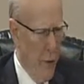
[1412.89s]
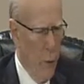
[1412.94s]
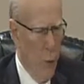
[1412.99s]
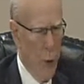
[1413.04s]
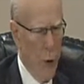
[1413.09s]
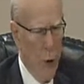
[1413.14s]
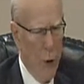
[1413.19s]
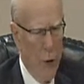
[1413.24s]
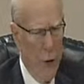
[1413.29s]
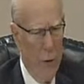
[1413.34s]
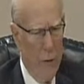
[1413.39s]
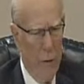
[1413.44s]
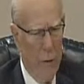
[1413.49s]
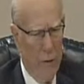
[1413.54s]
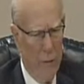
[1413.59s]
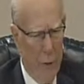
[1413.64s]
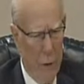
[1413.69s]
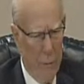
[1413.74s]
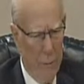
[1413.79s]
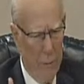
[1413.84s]
the word
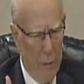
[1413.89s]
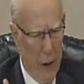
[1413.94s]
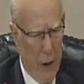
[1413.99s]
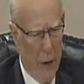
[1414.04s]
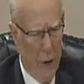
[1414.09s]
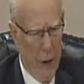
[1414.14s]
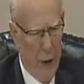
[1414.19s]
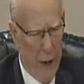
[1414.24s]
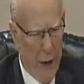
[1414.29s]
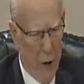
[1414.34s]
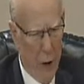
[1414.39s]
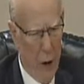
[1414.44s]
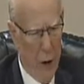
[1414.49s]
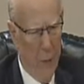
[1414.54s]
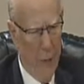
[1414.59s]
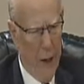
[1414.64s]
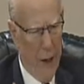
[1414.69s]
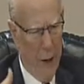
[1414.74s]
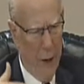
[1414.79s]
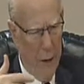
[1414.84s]
from Dick
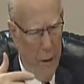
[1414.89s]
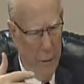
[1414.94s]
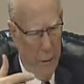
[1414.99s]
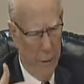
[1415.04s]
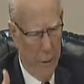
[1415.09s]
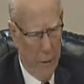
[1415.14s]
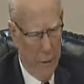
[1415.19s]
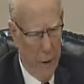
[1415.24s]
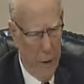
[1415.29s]
Armey and